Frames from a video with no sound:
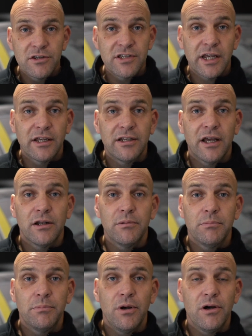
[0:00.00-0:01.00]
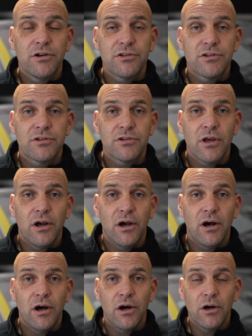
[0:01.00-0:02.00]
Second-hand parts
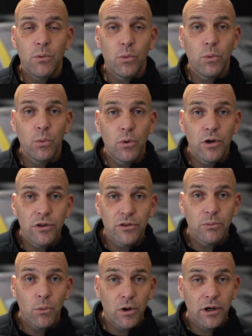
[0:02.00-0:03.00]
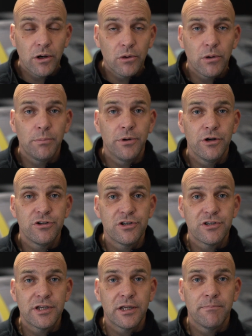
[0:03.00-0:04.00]
are worthwhile
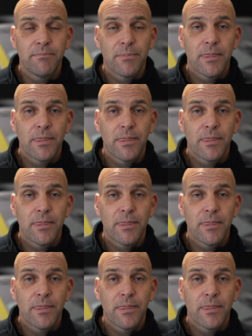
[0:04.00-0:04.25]
purchasing,